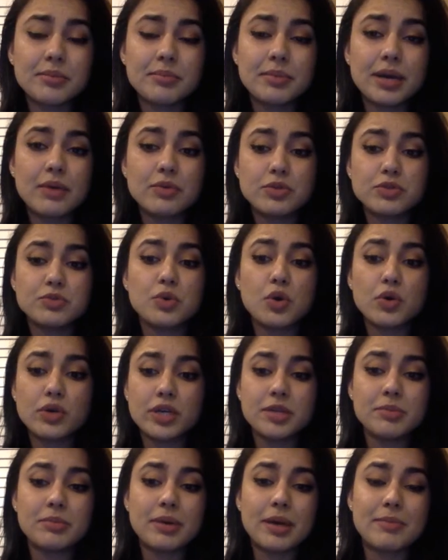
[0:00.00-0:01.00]
I was
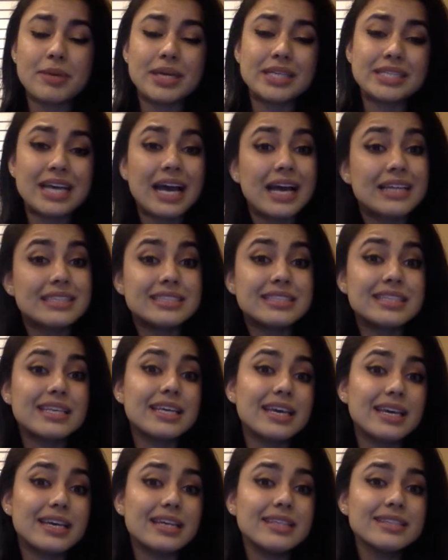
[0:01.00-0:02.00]
woken by my dad's
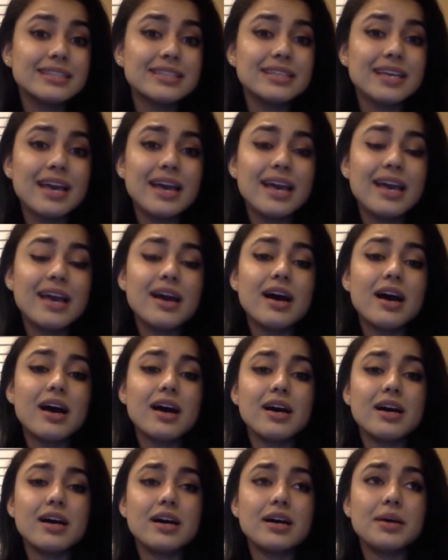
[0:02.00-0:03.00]
kiss.
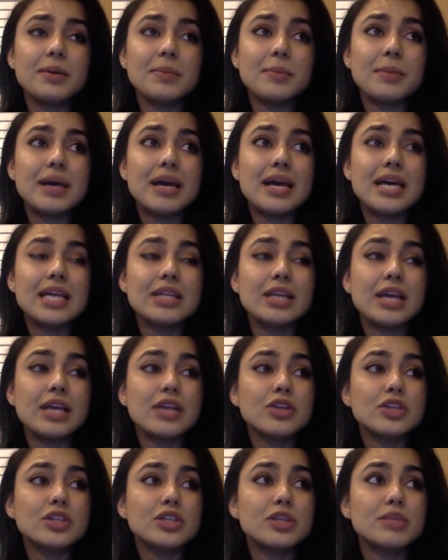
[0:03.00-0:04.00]
And I
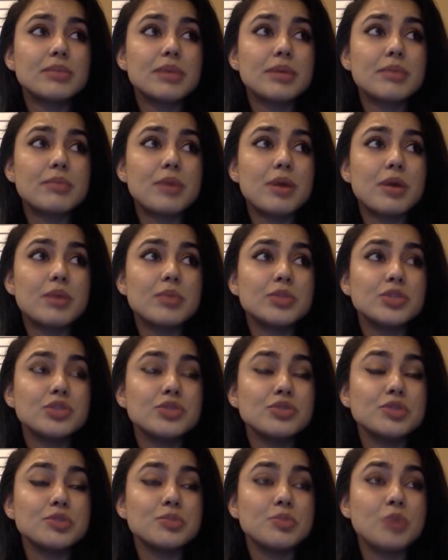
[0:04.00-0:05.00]
looked at my mom and she
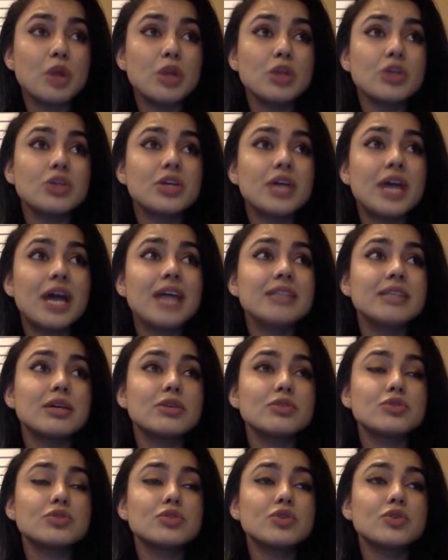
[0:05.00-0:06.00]
was bawling her eyes
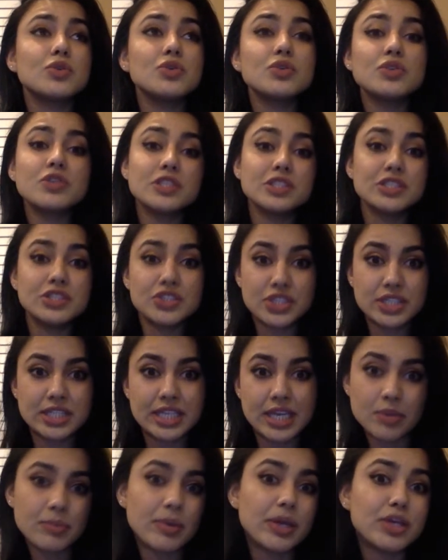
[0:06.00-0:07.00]
out. So you can
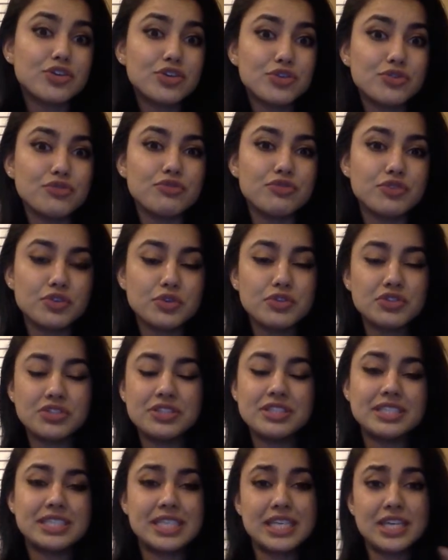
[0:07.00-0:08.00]
understand my
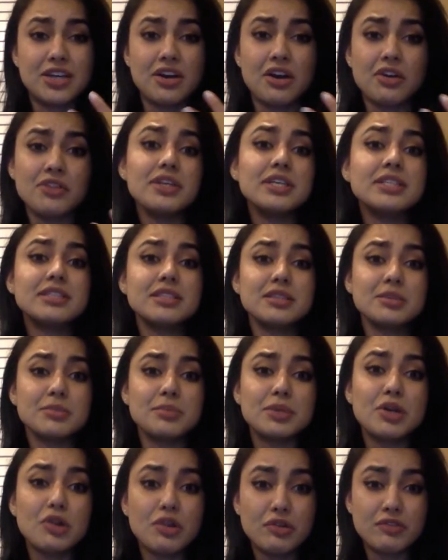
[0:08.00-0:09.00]
confusion seeing all this in the
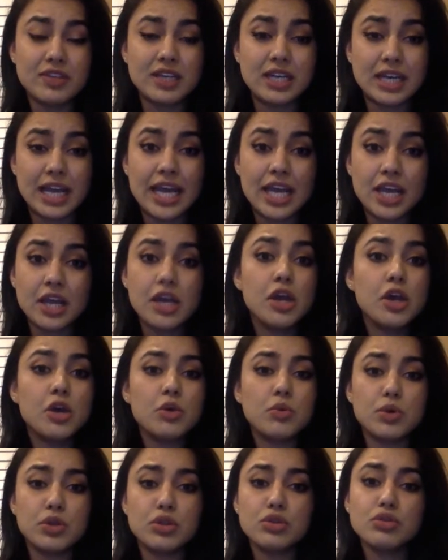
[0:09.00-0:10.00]
middle of the night
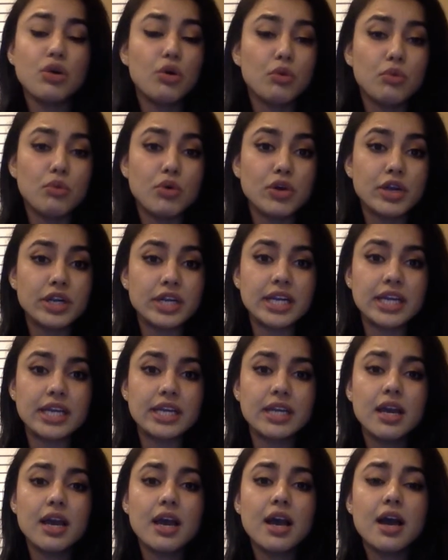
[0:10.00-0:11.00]
with no warning.